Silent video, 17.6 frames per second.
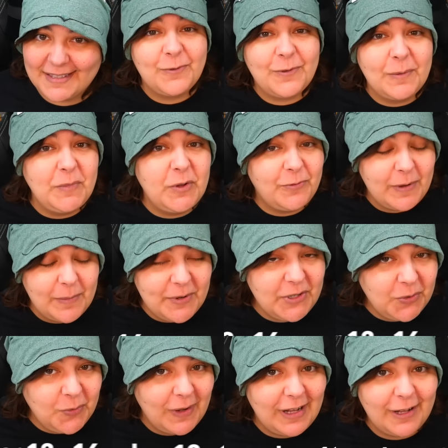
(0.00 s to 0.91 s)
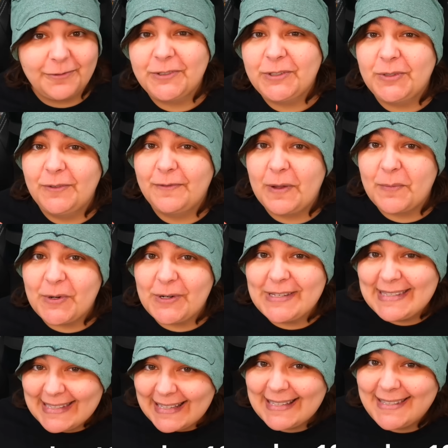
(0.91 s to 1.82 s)
from November 12th to November
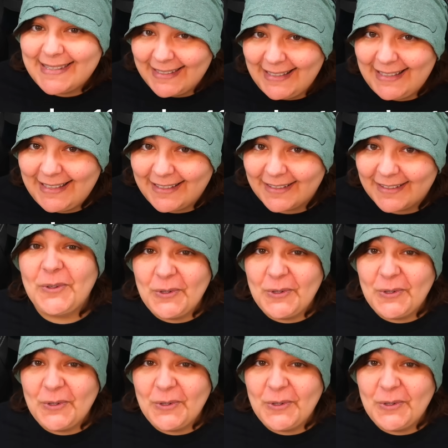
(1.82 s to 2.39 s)
16,